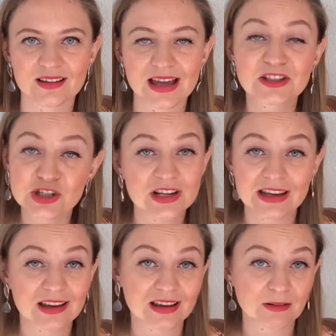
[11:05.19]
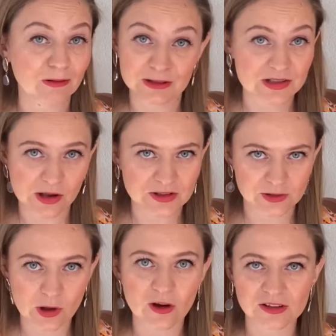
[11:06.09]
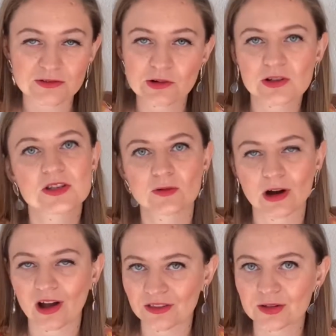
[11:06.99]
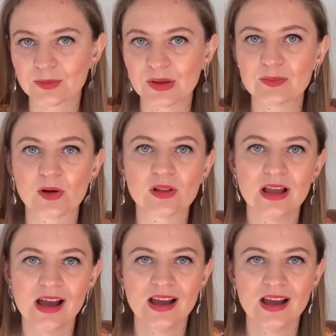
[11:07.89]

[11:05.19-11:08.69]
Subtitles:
actually I was not alone. Of course, there were other people.